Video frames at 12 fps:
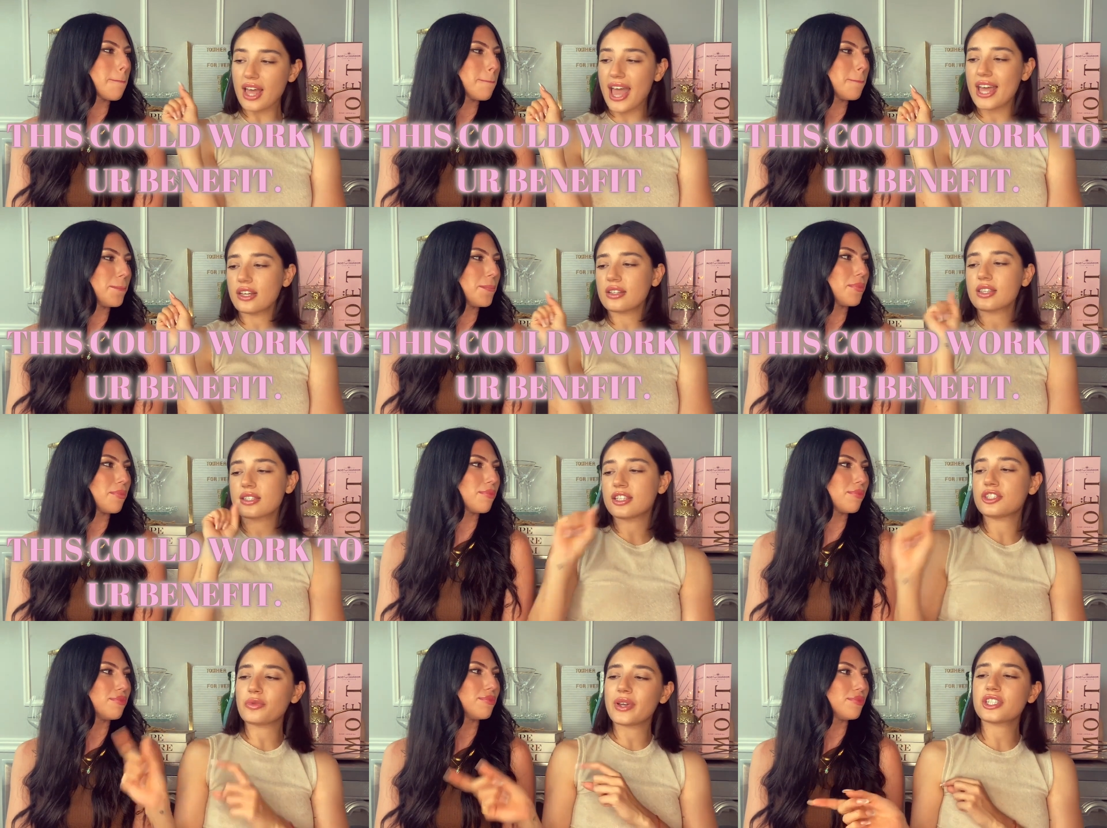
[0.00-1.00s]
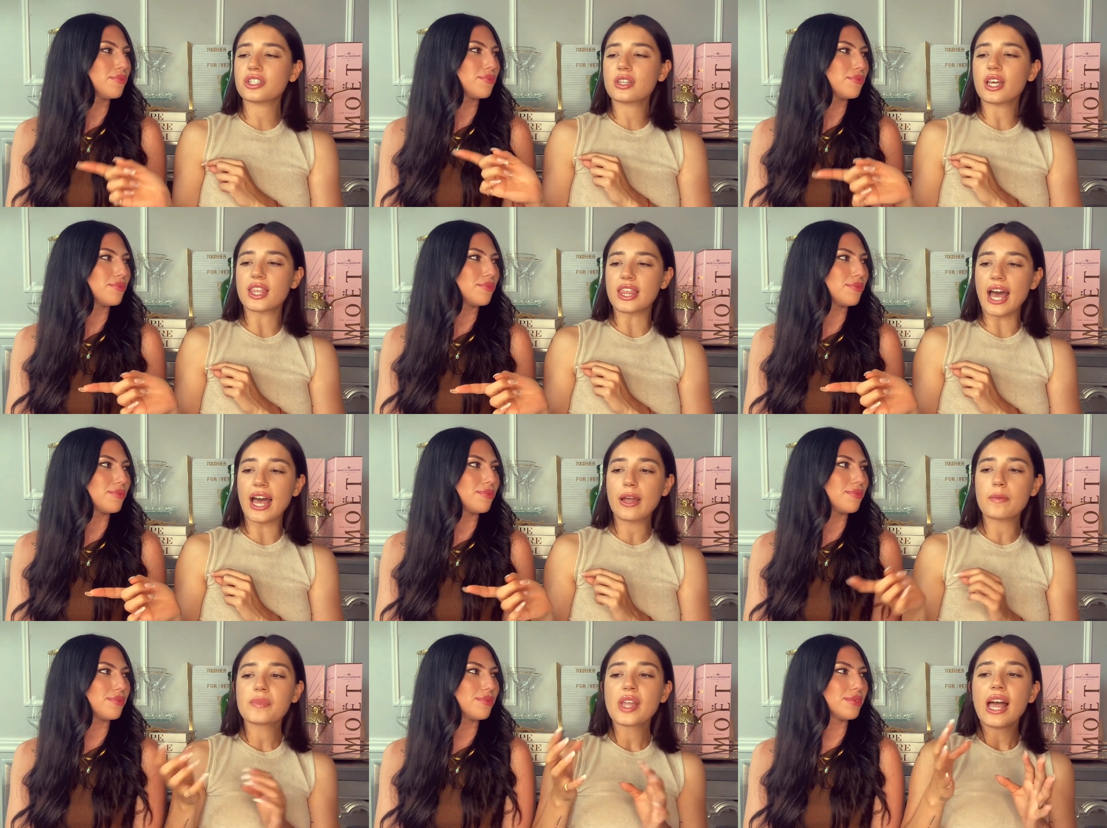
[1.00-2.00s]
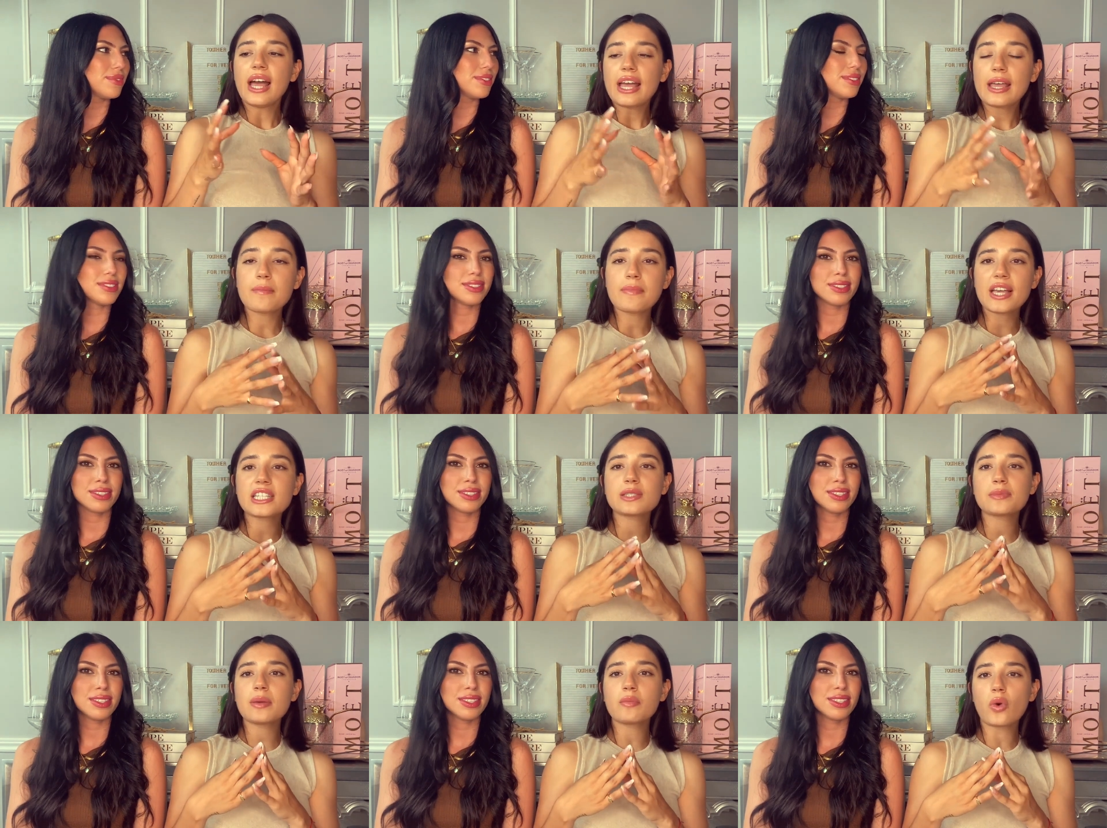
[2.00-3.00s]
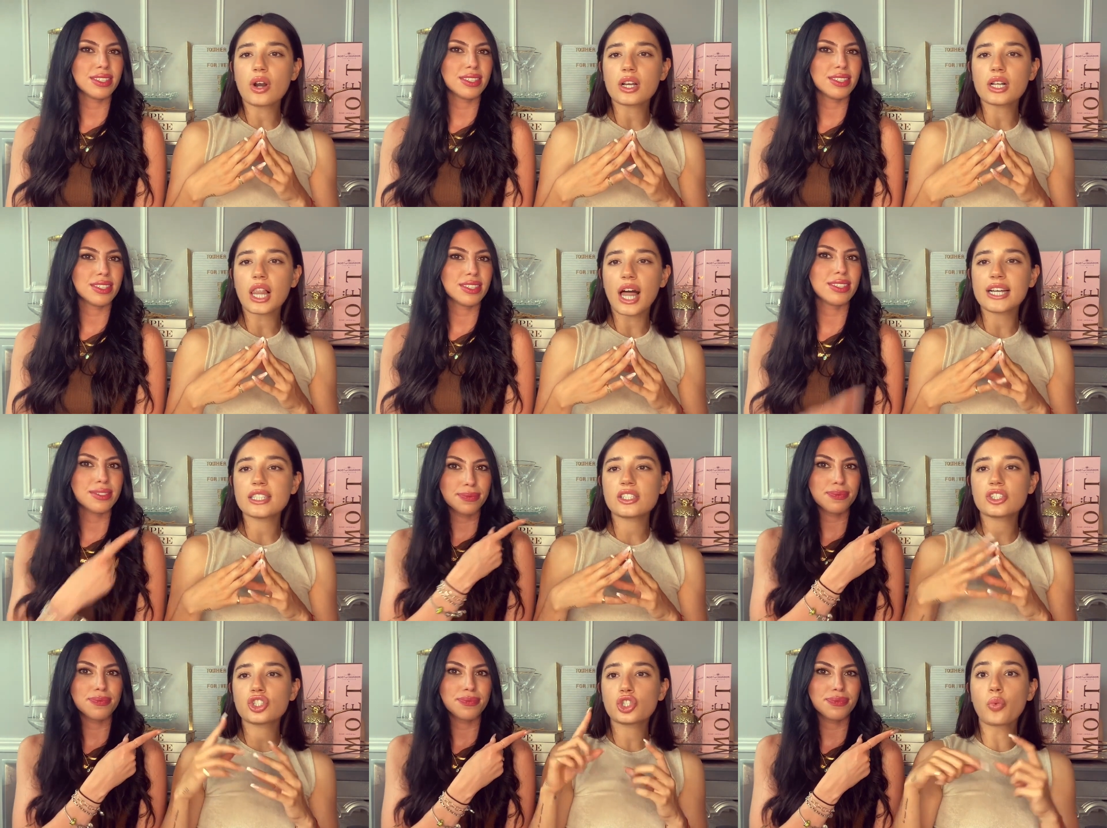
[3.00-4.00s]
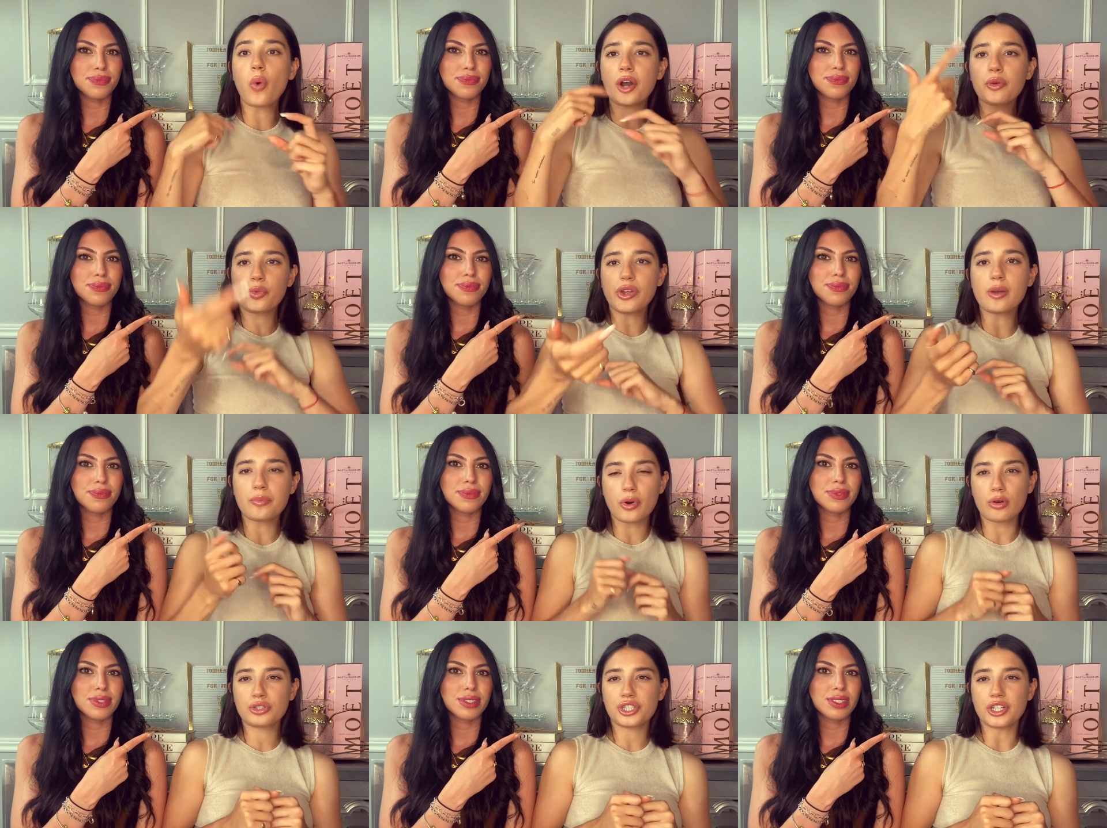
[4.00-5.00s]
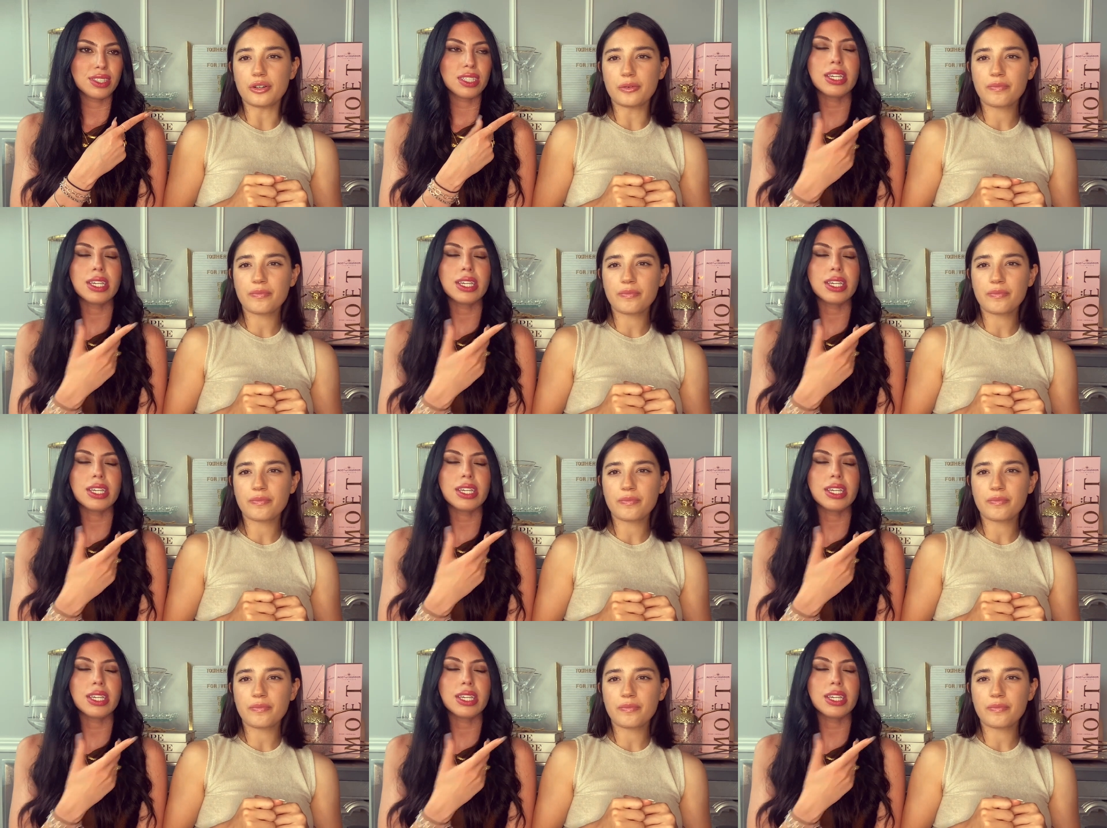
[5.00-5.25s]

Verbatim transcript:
Speaker 1: handling the situation like that, it makes me more inclined to want to reapproach you.